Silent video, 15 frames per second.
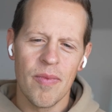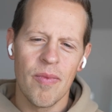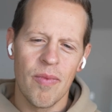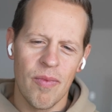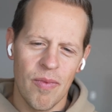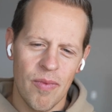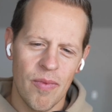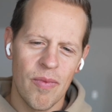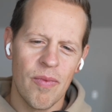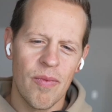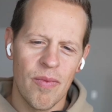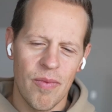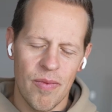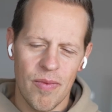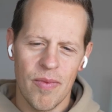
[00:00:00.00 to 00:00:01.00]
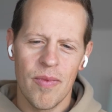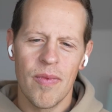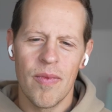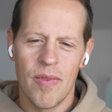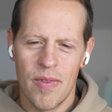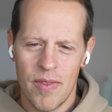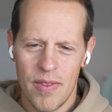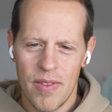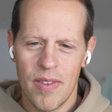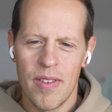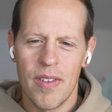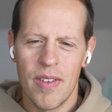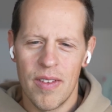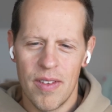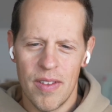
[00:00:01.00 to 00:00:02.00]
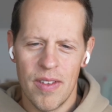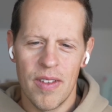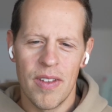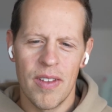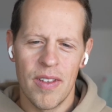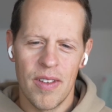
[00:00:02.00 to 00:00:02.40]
literally, I threw in the towel.